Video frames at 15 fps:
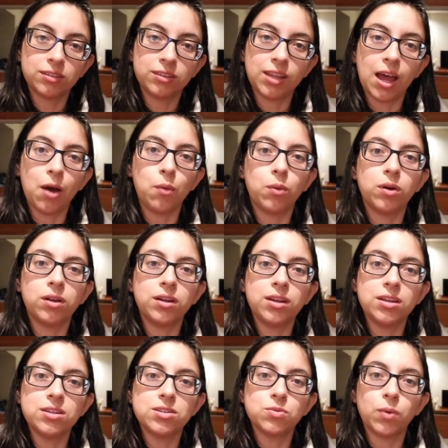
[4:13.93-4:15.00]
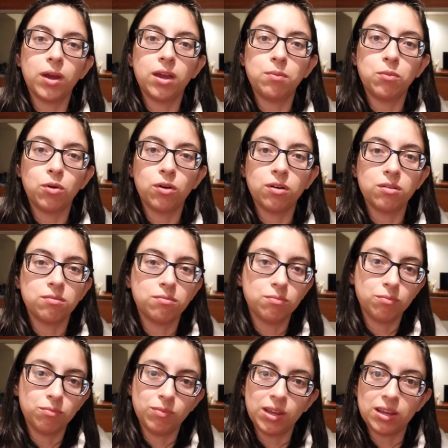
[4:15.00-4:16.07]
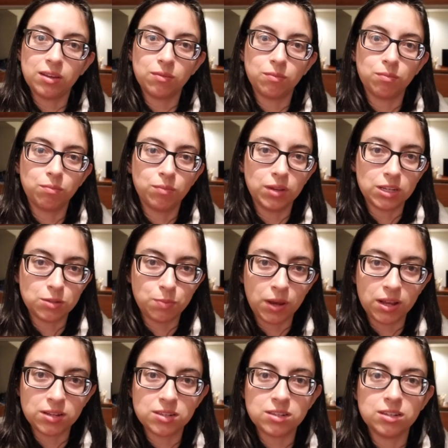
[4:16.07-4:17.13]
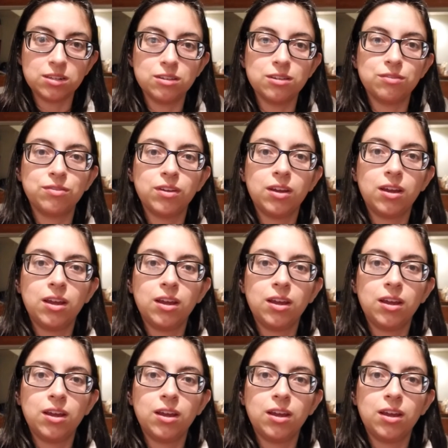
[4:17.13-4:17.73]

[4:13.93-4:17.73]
That one is way more like expansive.